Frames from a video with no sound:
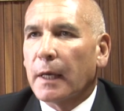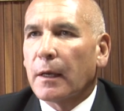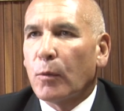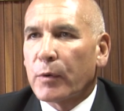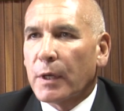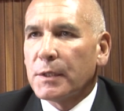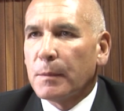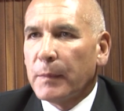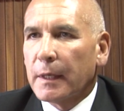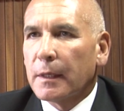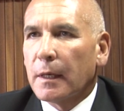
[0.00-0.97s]
like Operation
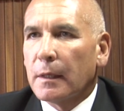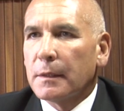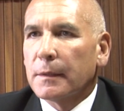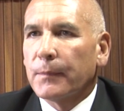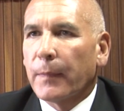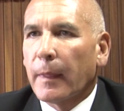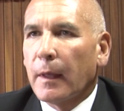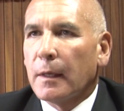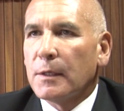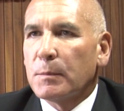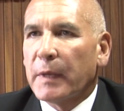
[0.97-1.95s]
Meerkat
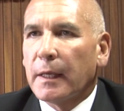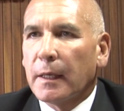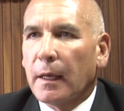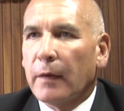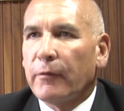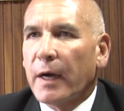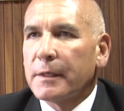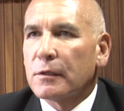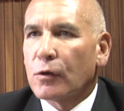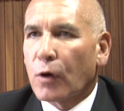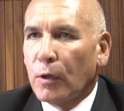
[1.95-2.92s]
is playing a
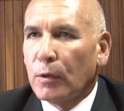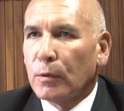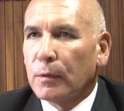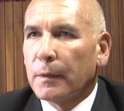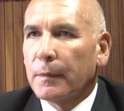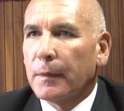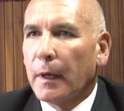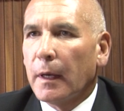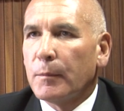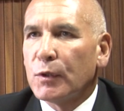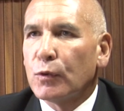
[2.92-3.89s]
vital role
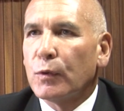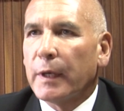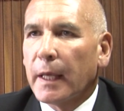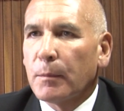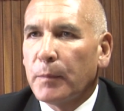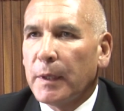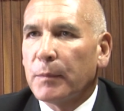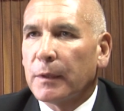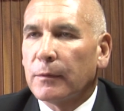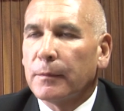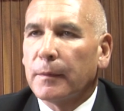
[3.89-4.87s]
to connect
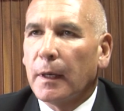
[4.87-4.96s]
people